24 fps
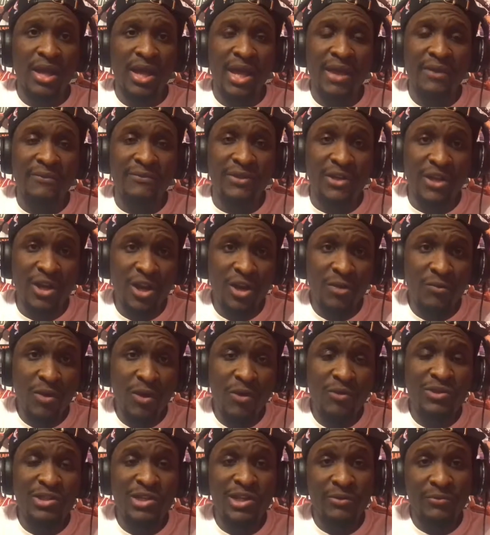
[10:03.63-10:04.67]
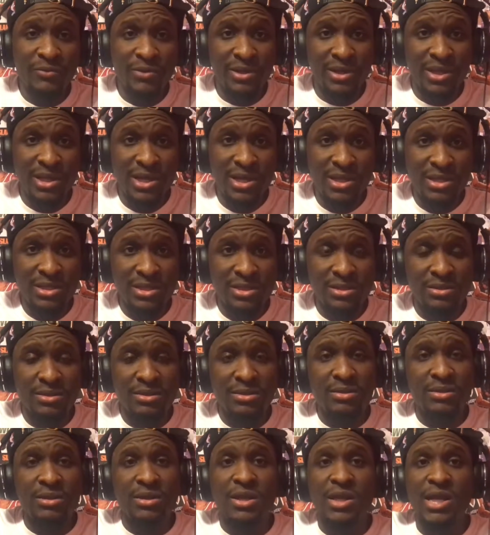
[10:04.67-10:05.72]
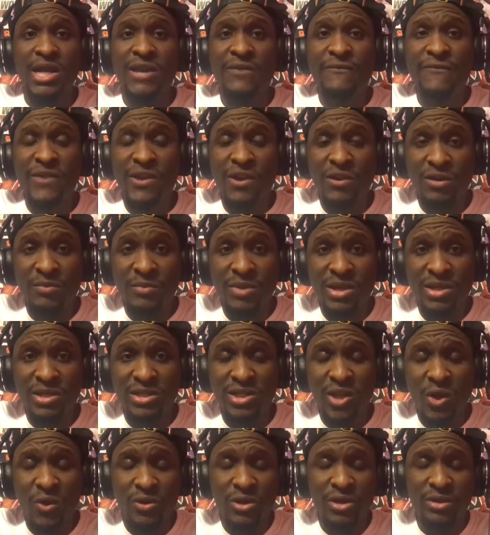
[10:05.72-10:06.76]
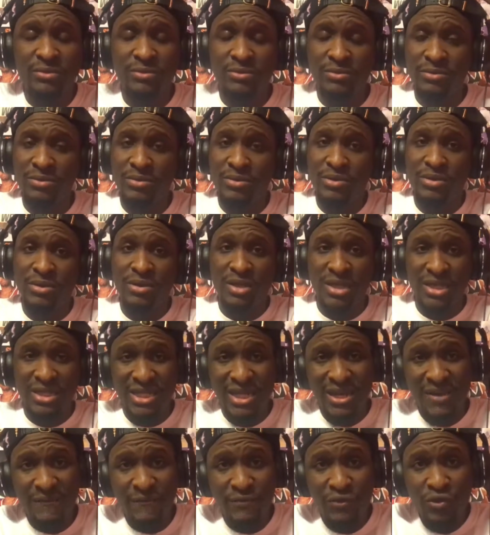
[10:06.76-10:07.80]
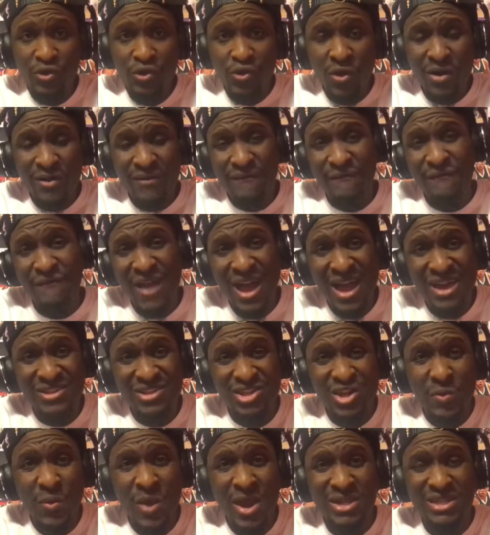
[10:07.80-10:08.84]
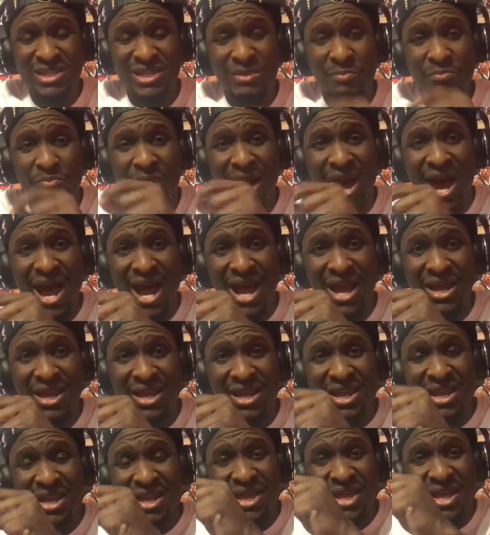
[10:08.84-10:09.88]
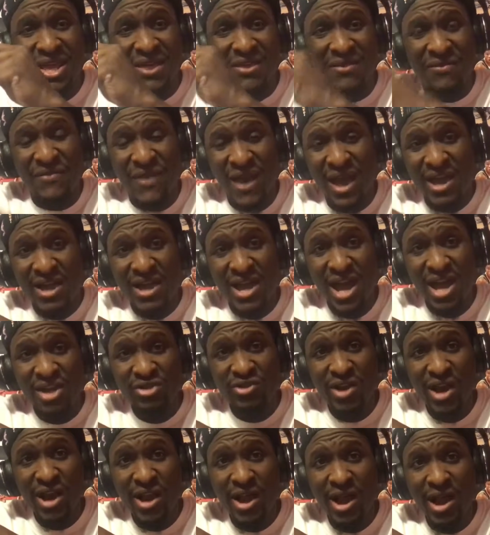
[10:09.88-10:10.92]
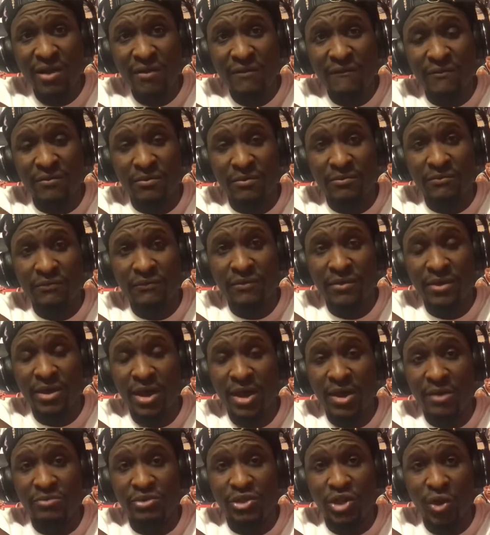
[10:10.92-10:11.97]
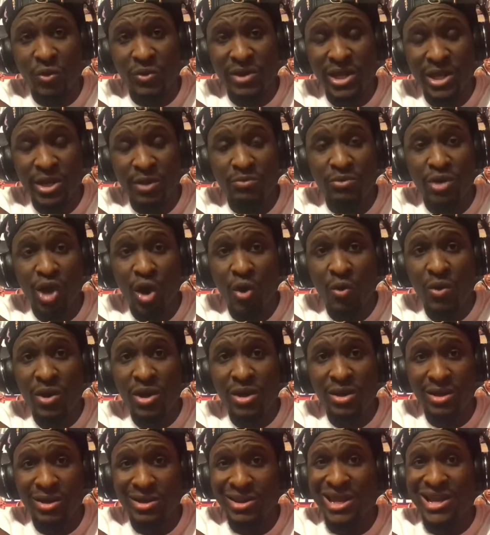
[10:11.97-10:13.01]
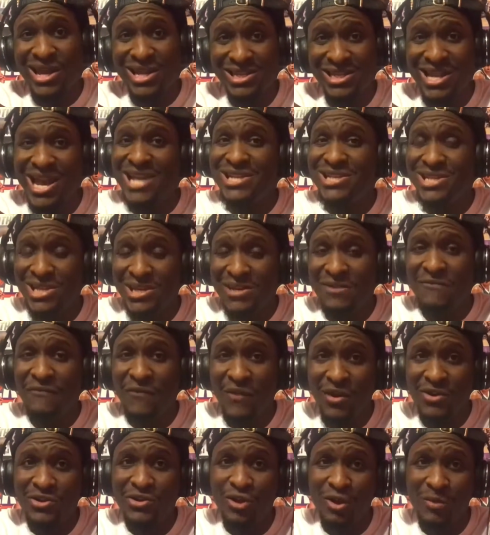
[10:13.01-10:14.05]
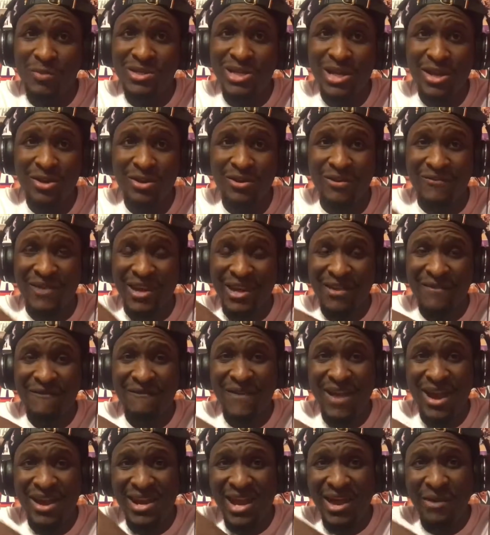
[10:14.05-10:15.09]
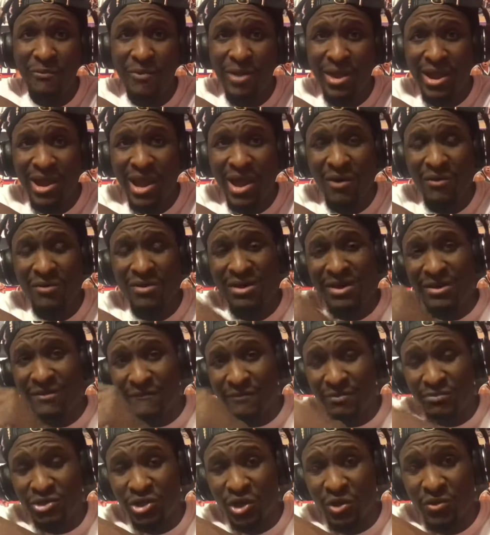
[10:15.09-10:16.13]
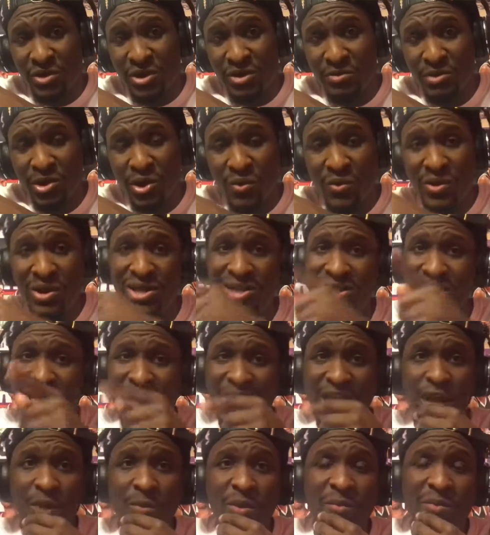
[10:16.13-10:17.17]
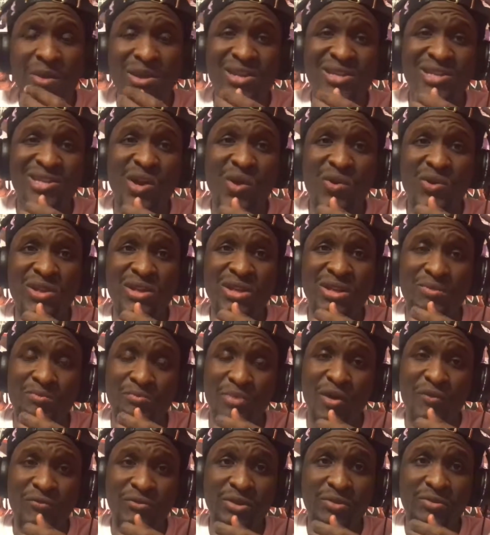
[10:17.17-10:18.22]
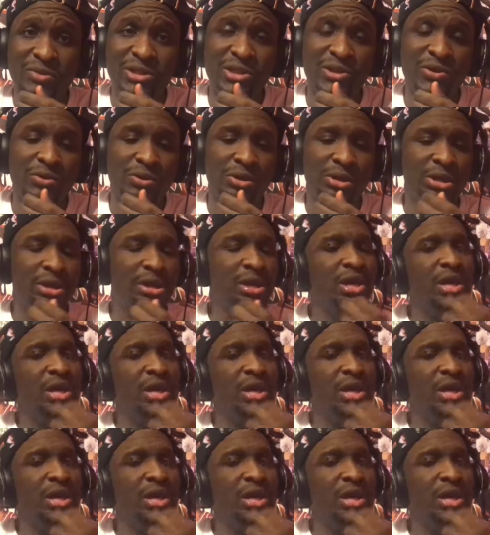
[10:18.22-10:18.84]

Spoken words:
If Derrick Rose get released, if he go to Minnesota, then if New York finds some way to buy that contract out for Joakim Noah, like I said, I said it first. You heard me say it. If they can find that way out from Joakim Noah and to get him in Minnesota, both them two,